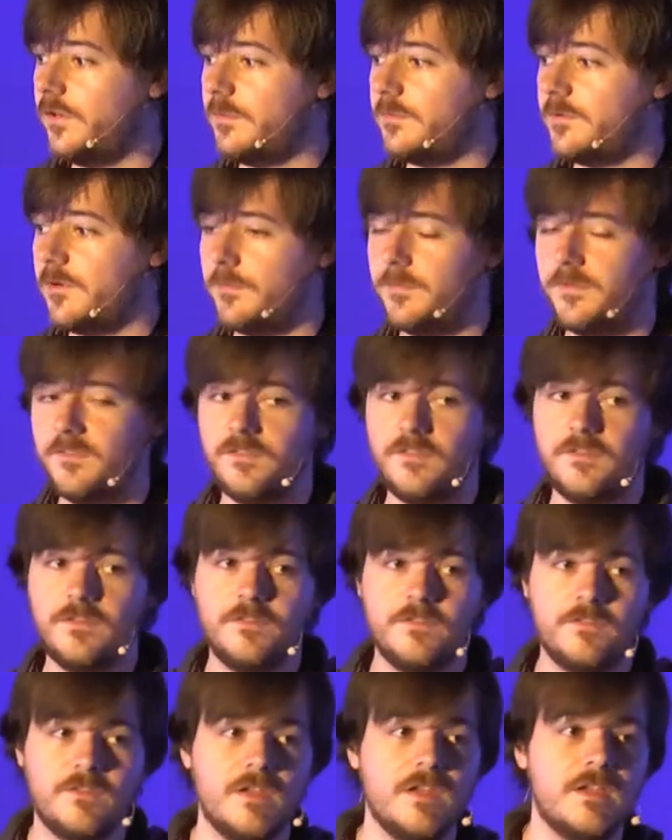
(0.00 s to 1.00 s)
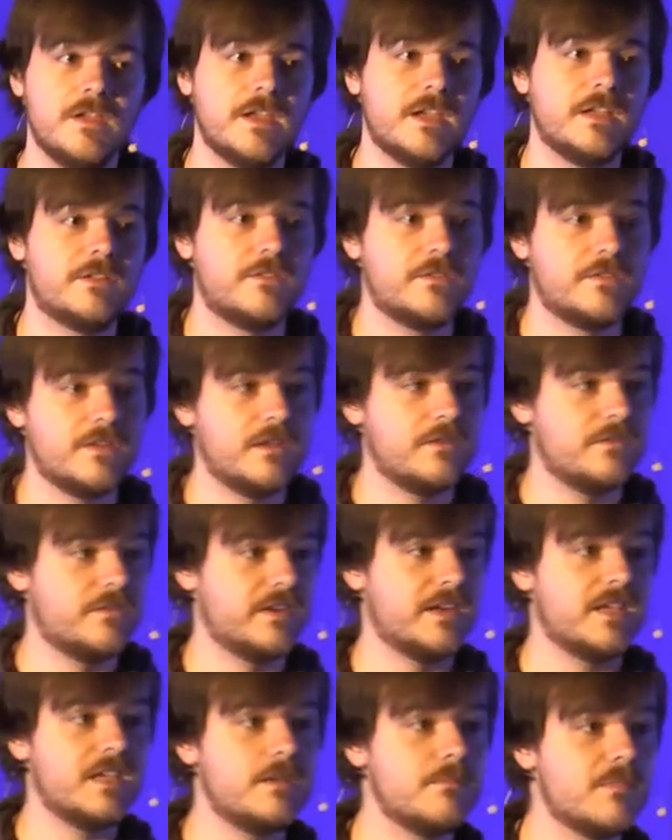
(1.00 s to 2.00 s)
purposes. It sends
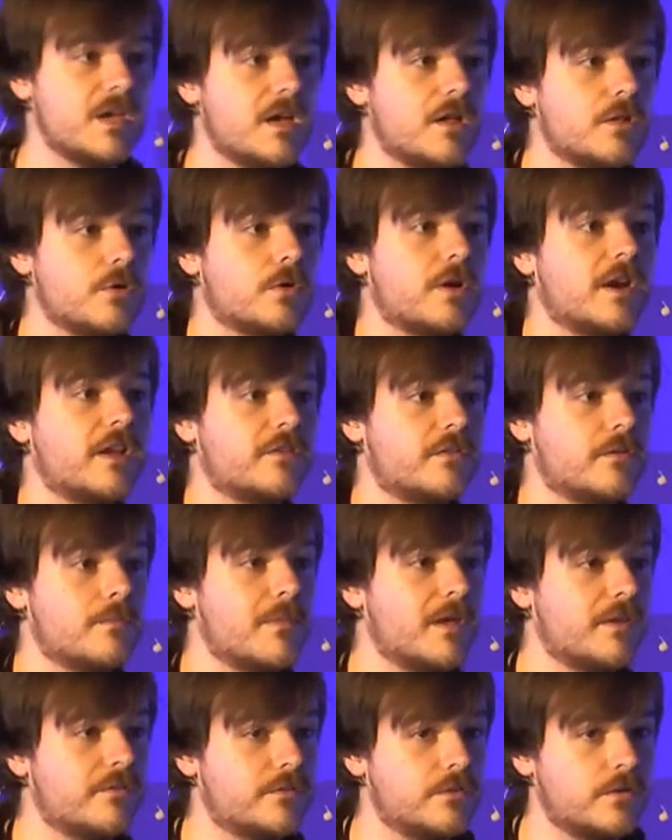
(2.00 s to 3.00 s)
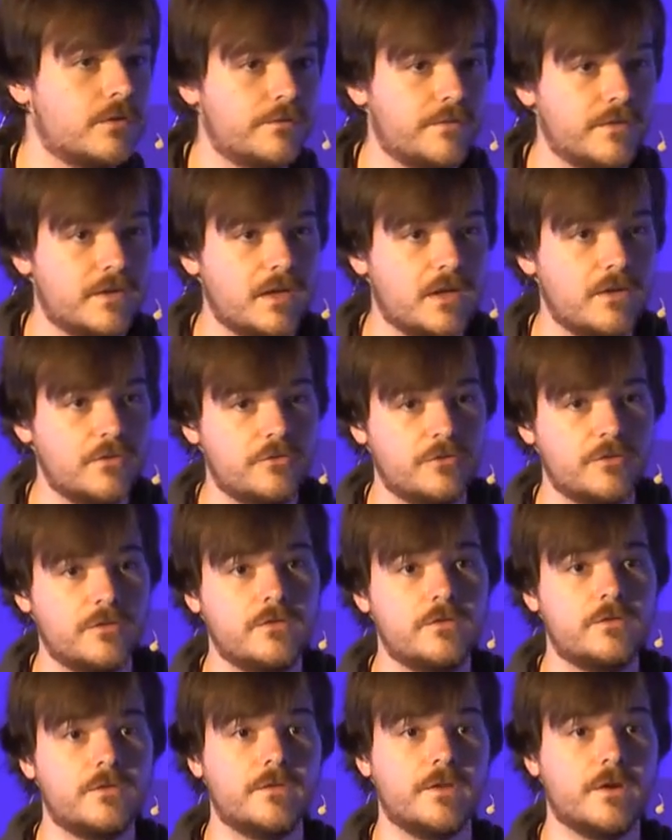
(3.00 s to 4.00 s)
an email or S M S notification to the